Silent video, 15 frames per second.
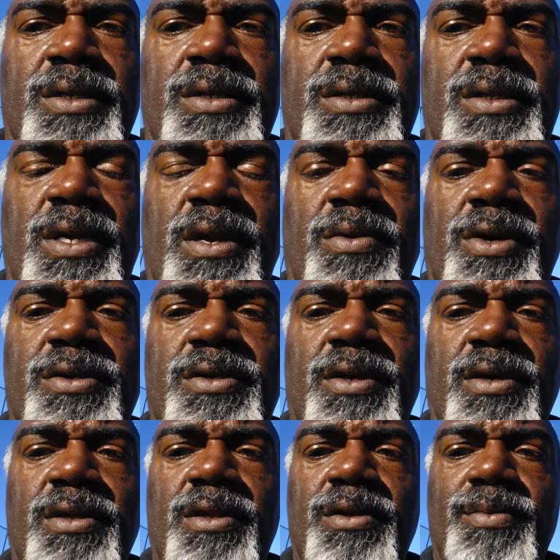Today I want to
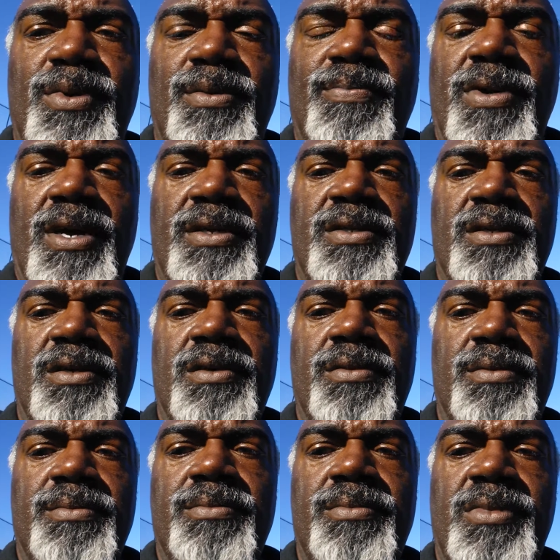talk a little bit about the
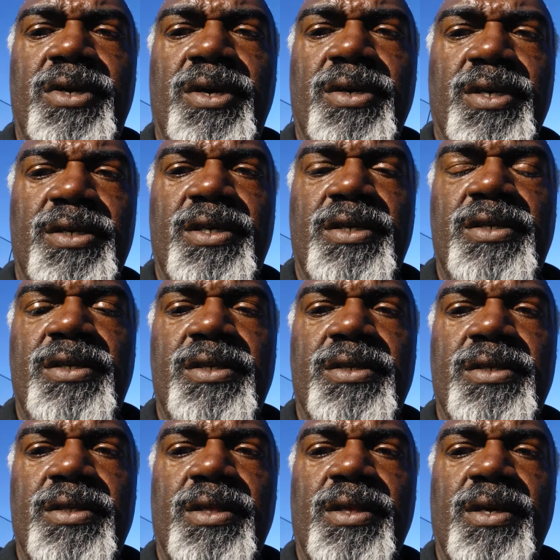American Indian.